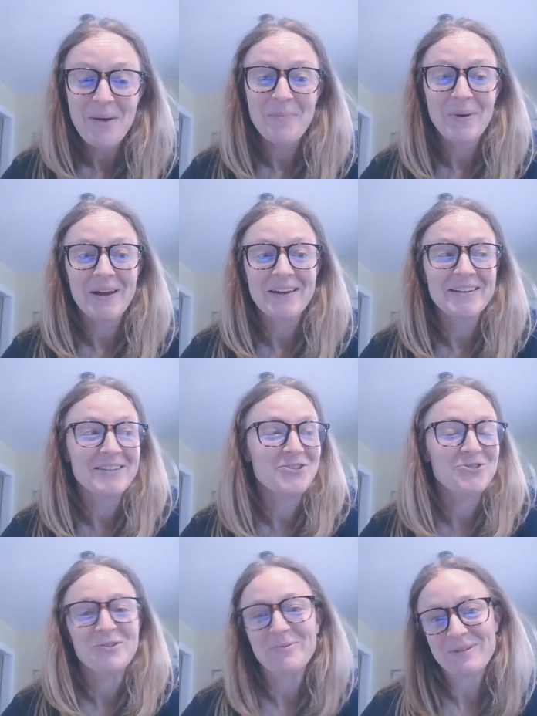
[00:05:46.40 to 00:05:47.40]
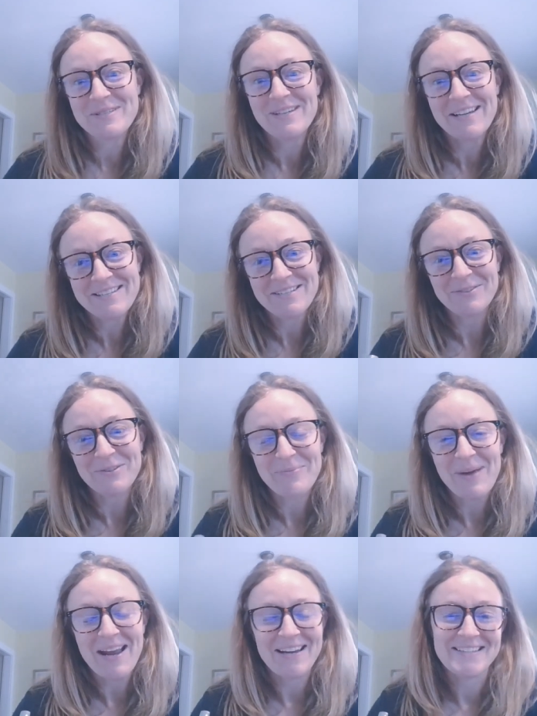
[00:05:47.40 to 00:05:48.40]
but it sure was nice to look
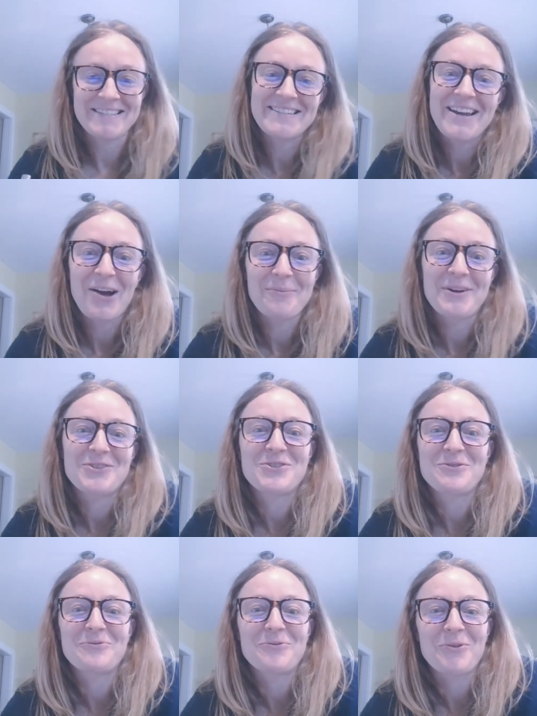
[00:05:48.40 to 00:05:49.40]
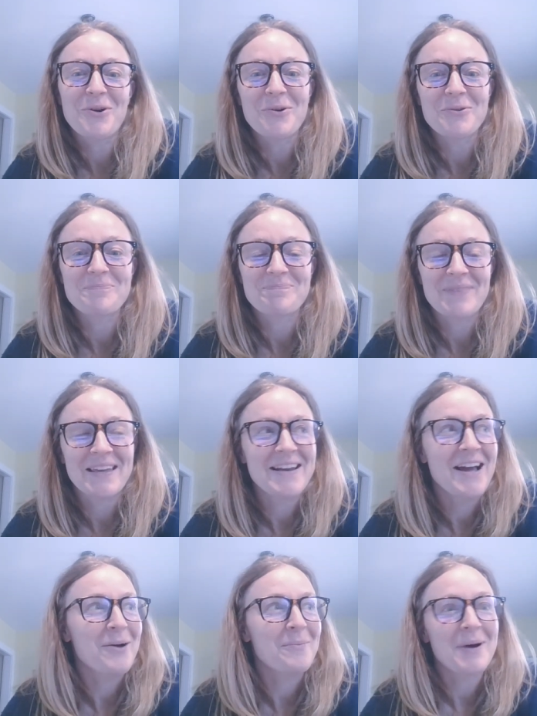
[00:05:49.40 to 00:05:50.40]
back and see how much you've grown and
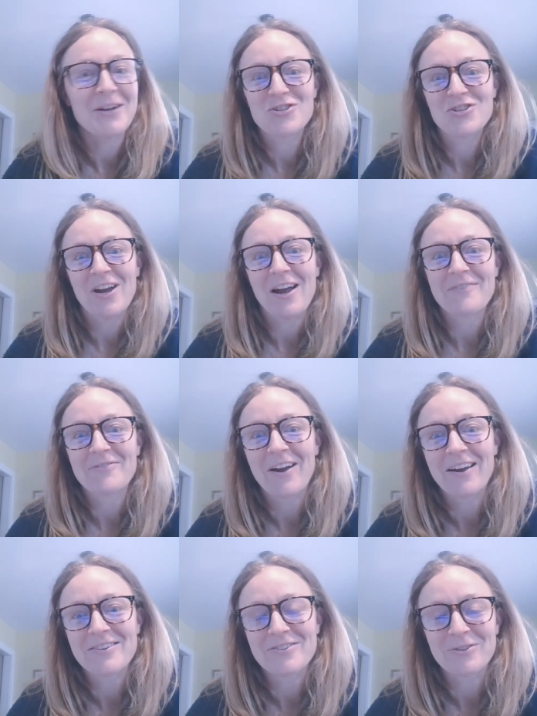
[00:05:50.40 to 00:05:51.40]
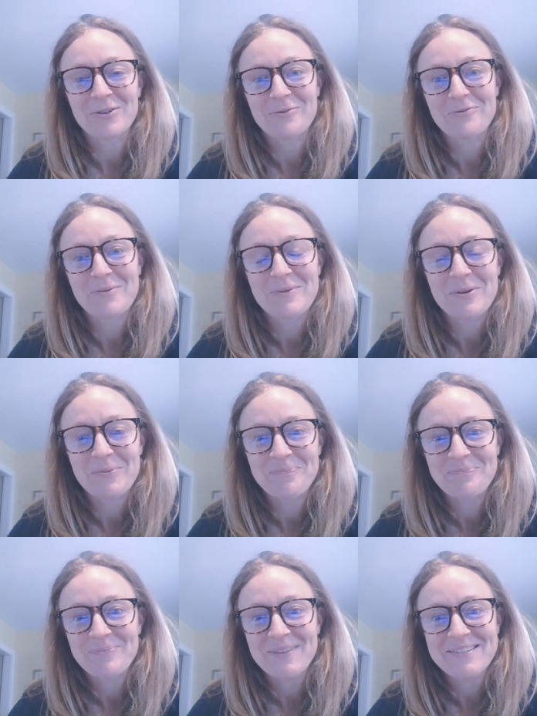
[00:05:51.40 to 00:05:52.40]
how much I've gotten to learn from you.
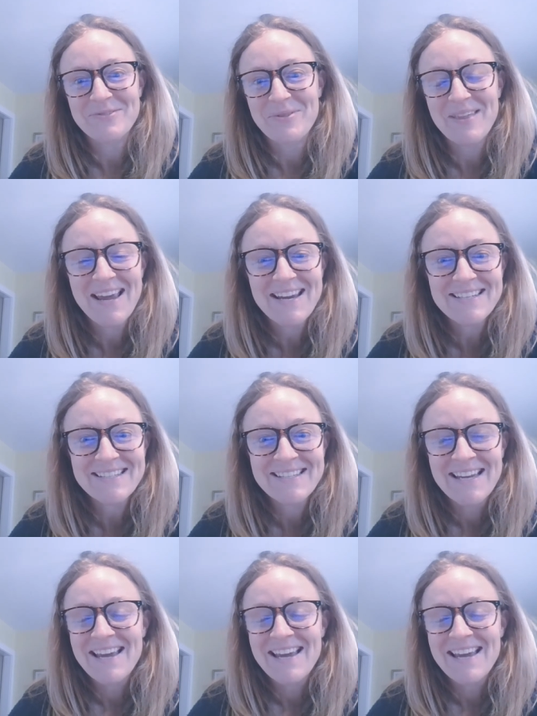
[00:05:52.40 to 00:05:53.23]
So thanks.